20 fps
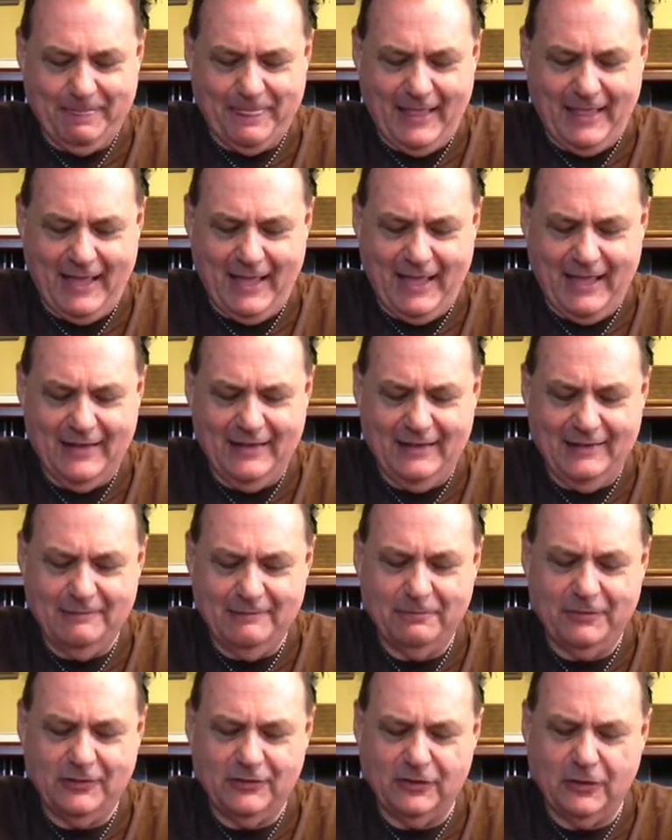And
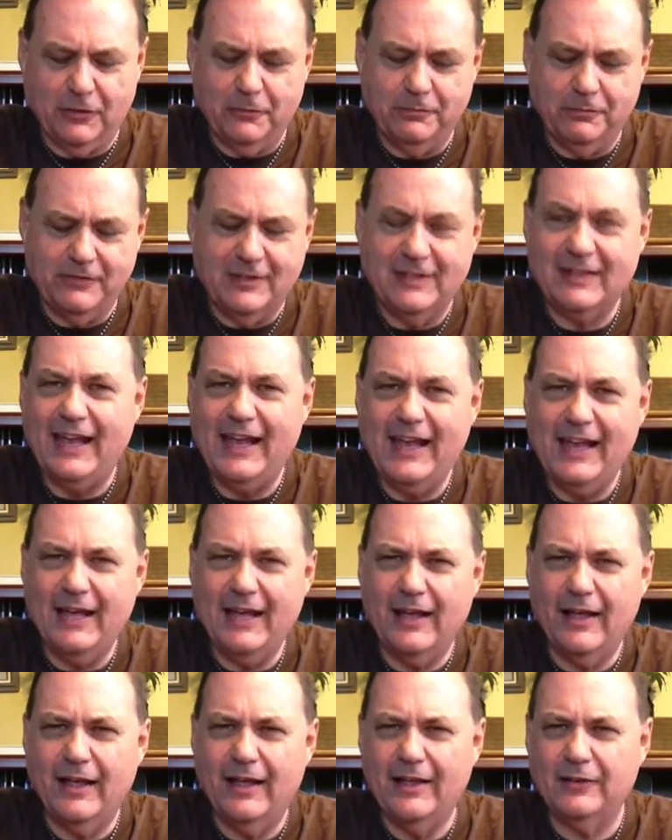so today
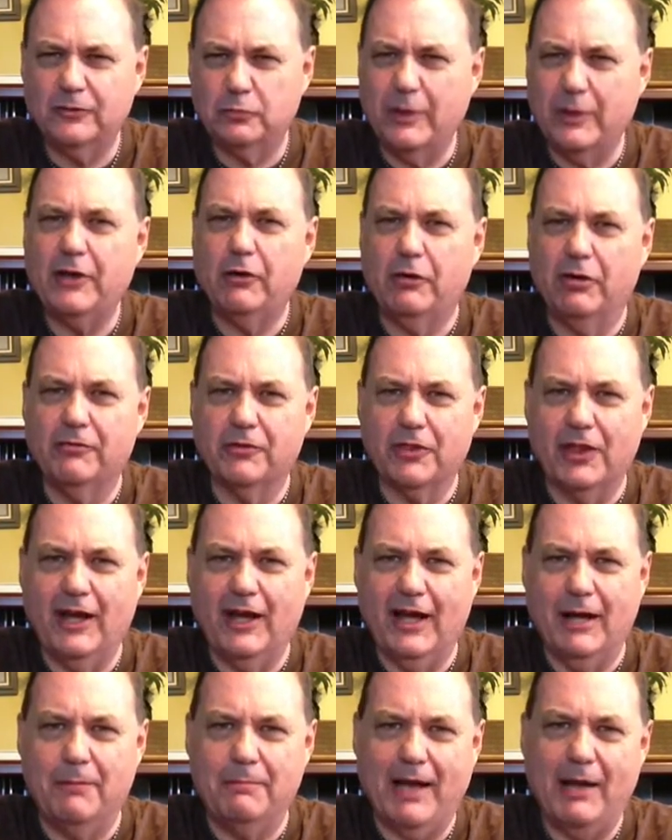uh, as we go over the
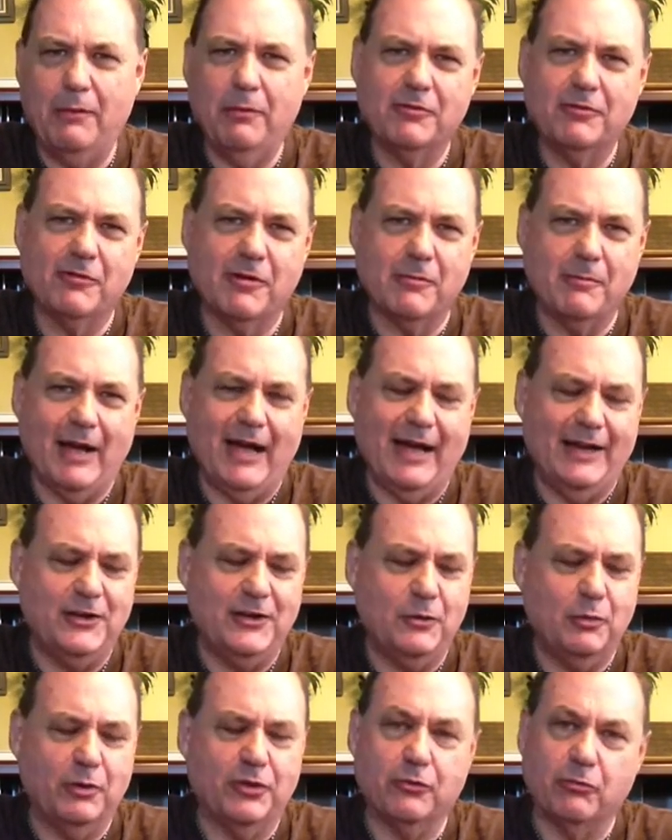hump, I want to remind
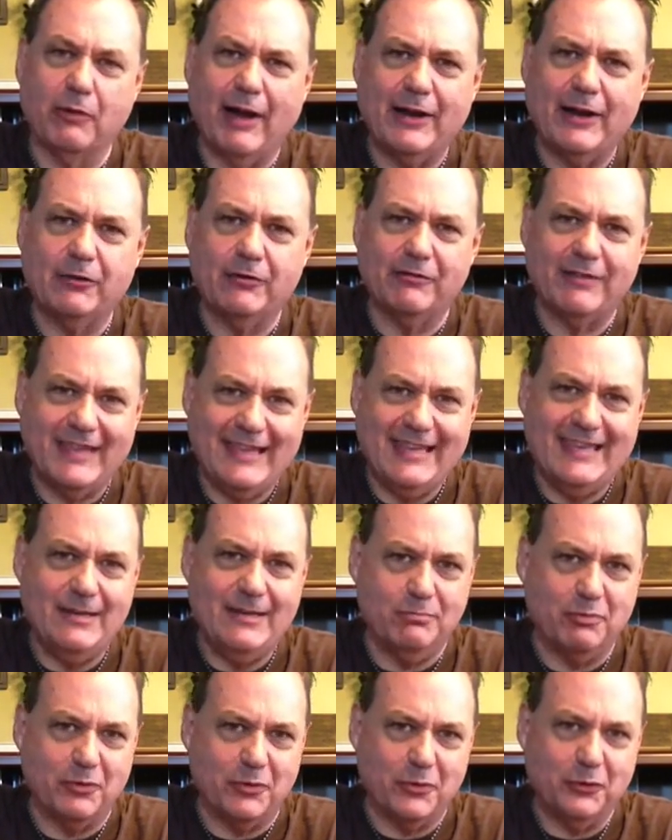you what the writer of
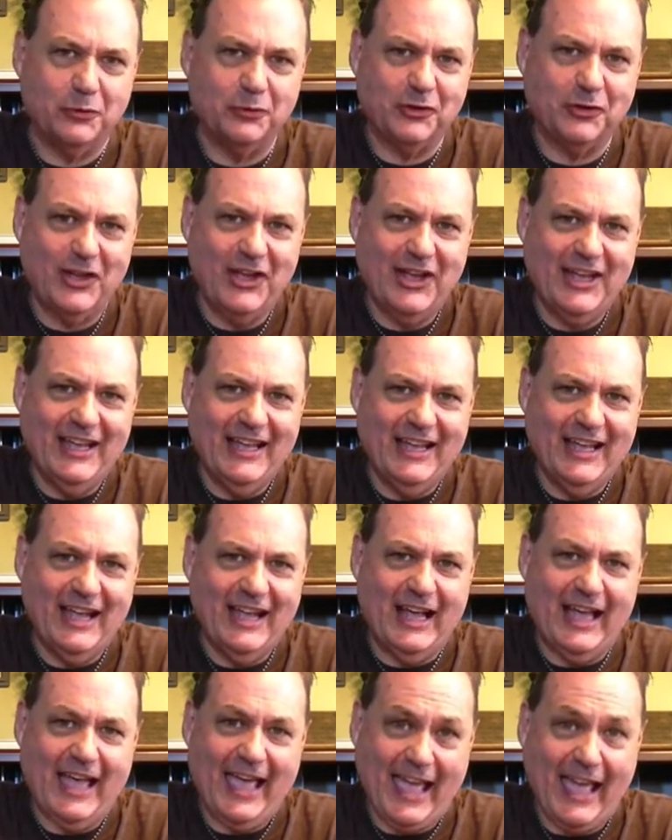Hebrews
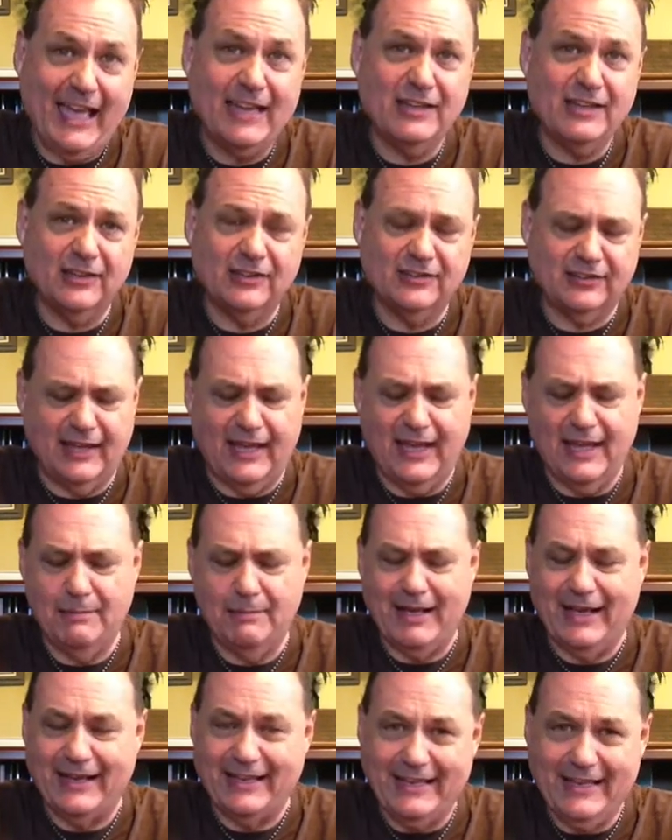uh, had to say
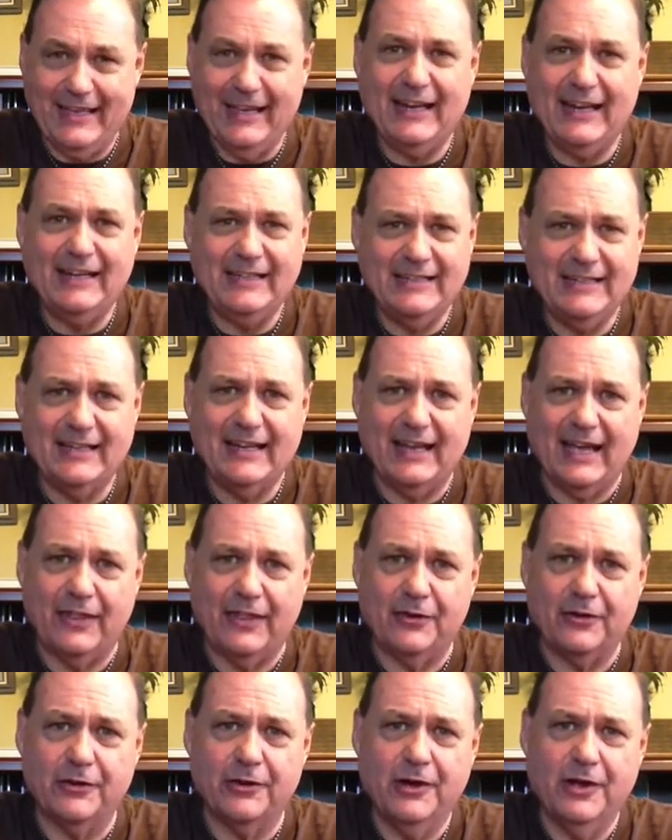about getting
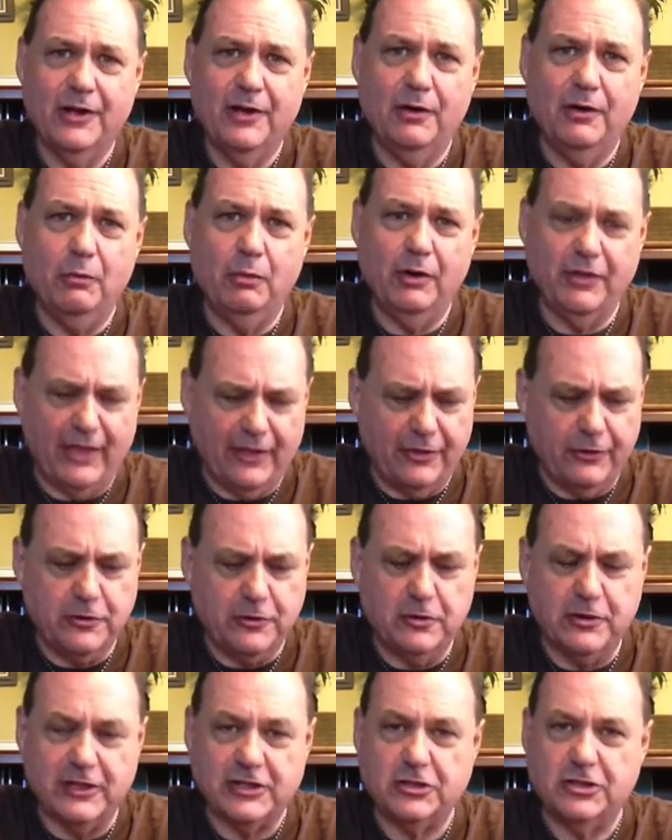together with other
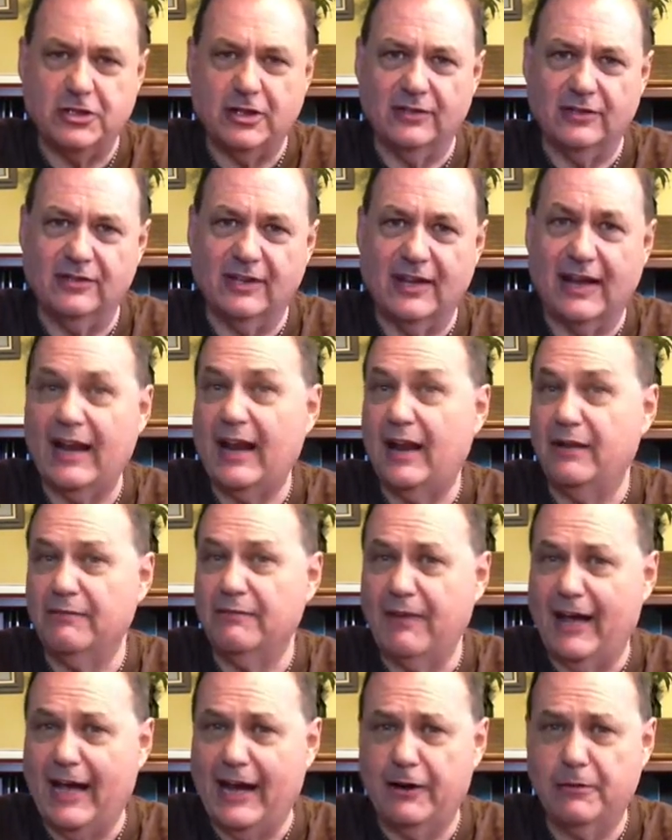Christians in an
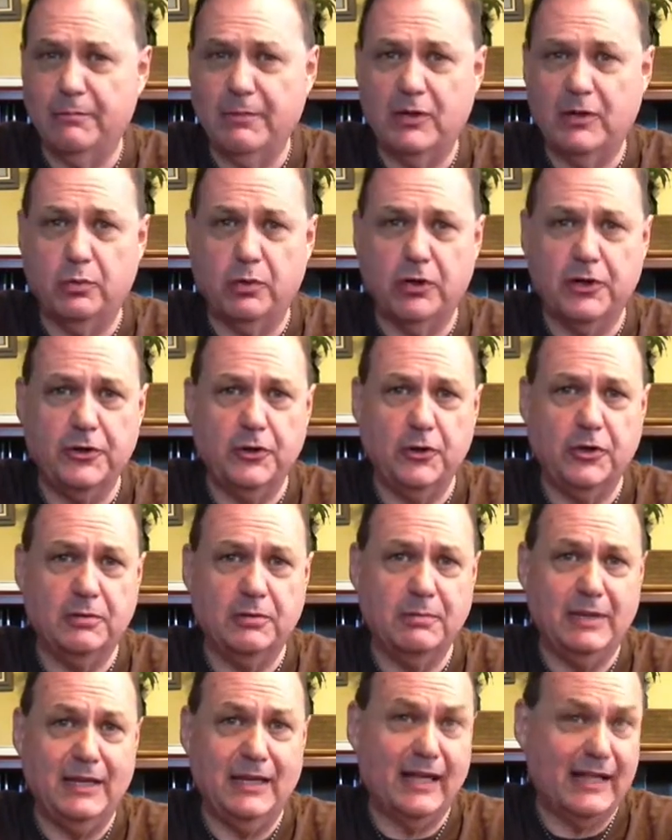environment where you
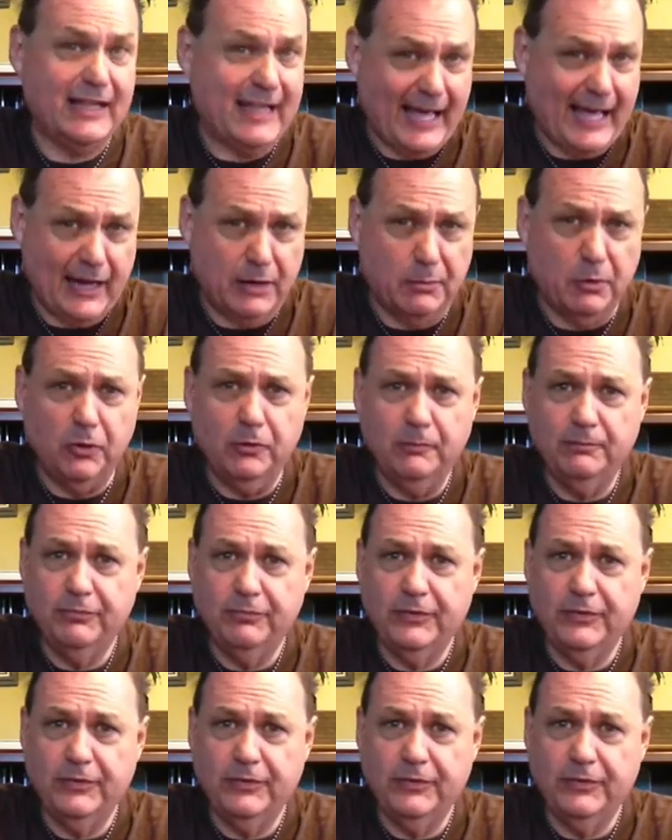can be accountable,